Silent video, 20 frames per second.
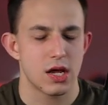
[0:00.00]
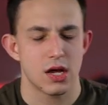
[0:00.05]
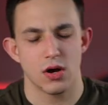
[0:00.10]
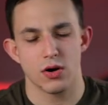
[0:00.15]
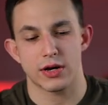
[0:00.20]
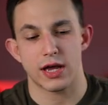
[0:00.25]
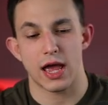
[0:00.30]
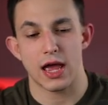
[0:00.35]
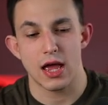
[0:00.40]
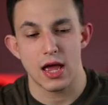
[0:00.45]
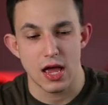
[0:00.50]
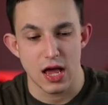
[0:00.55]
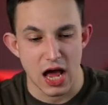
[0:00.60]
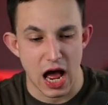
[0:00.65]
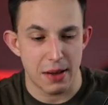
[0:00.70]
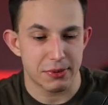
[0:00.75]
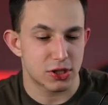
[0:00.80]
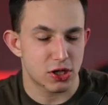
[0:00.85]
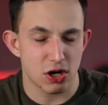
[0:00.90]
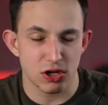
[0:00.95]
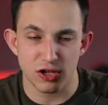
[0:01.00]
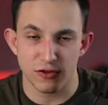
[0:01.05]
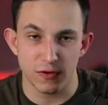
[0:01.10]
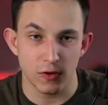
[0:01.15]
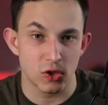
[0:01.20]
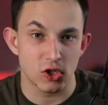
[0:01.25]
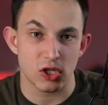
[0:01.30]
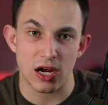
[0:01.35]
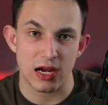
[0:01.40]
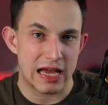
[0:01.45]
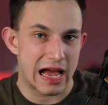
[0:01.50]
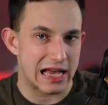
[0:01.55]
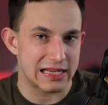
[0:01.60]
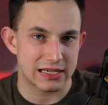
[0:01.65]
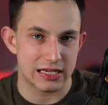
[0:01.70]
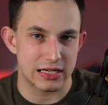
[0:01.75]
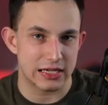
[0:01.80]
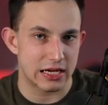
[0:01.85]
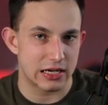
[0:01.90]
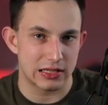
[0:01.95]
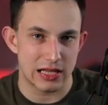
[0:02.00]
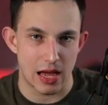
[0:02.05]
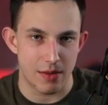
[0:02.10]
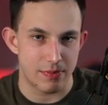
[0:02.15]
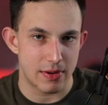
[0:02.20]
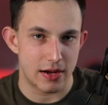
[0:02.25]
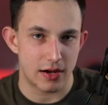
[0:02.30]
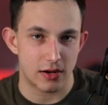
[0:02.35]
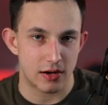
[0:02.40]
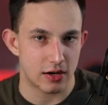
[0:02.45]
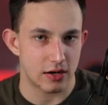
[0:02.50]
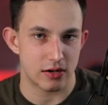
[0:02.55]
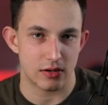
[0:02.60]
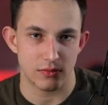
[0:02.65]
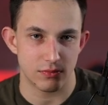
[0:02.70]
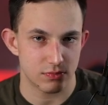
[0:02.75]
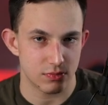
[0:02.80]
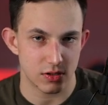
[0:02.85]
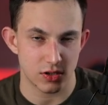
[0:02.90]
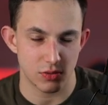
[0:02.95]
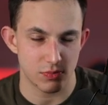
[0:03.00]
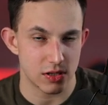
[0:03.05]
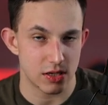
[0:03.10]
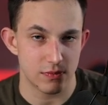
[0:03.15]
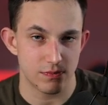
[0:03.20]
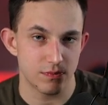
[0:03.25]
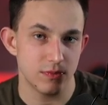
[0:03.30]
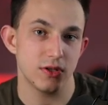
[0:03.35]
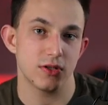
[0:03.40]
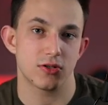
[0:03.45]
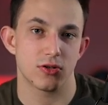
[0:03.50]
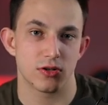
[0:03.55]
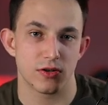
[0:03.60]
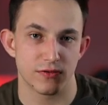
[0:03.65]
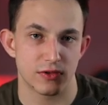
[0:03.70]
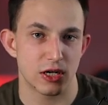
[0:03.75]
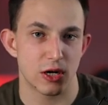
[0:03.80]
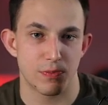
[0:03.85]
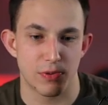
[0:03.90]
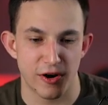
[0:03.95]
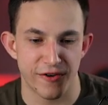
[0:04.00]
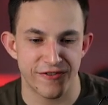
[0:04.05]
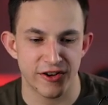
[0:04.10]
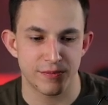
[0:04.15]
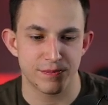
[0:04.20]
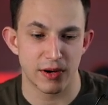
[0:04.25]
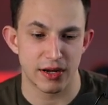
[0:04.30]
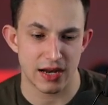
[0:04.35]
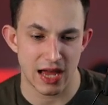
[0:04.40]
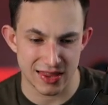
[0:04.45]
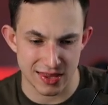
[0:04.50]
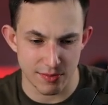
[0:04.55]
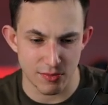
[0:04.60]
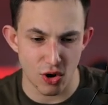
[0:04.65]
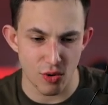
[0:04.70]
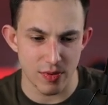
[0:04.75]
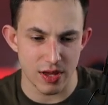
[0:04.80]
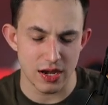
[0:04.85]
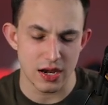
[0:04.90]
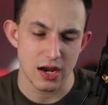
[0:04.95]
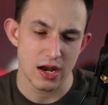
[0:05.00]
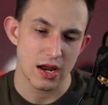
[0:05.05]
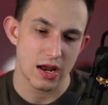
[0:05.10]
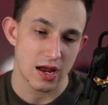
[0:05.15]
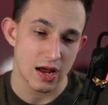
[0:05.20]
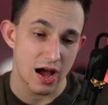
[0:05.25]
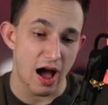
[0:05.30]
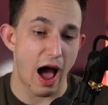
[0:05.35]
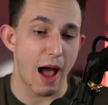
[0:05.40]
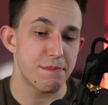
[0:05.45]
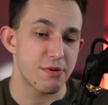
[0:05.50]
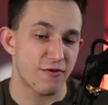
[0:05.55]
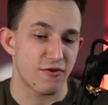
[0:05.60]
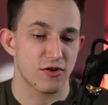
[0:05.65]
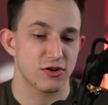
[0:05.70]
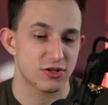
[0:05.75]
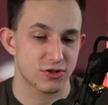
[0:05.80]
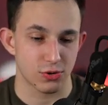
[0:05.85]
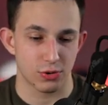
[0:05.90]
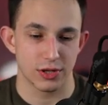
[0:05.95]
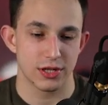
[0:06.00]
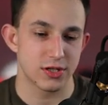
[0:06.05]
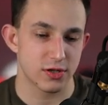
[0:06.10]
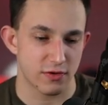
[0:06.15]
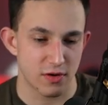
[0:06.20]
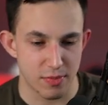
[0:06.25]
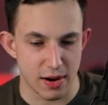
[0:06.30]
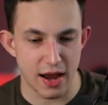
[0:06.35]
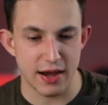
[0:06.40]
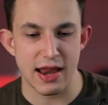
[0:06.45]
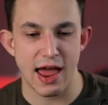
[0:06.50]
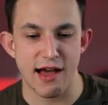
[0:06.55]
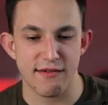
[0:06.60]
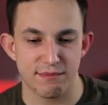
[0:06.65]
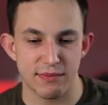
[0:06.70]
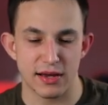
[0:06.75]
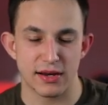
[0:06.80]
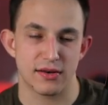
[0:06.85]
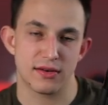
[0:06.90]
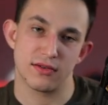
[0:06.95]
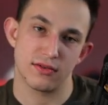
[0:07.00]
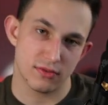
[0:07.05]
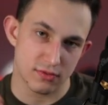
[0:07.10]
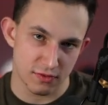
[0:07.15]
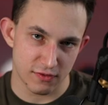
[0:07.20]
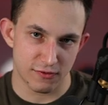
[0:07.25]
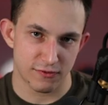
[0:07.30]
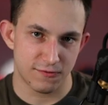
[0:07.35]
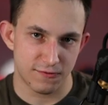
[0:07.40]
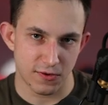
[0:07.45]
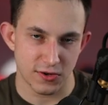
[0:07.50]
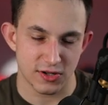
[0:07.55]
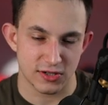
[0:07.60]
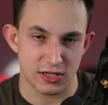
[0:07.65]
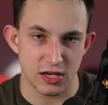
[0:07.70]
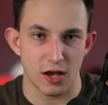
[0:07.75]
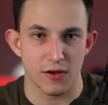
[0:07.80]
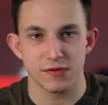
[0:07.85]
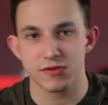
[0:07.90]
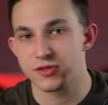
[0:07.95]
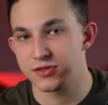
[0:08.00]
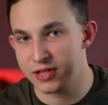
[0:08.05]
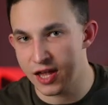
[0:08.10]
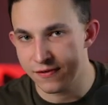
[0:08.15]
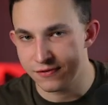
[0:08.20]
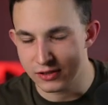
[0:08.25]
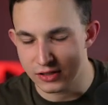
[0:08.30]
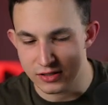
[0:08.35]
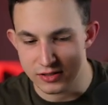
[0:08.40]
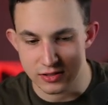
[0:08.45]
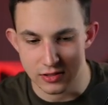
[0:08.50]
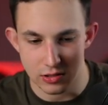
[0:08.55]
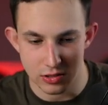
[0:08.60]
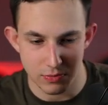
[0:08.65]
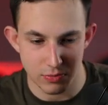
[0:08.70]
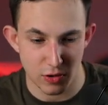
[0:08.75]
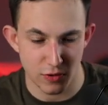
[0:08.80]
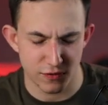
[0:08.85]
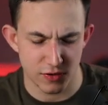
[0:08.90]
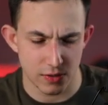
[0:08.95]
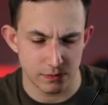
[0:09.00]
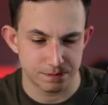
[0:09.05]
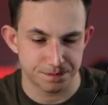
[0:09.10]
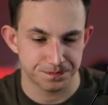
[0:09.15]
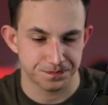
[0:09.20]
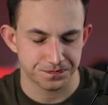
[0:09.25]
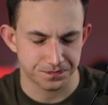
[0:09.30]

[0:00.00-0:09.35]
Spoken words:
Okay, I'm sure in the future AI is going to get a lot better and it'll be sort of near perfect, but at the moment, I prefer Store Leads over BrandNaav, but for yourselves, definitely consider the both of them.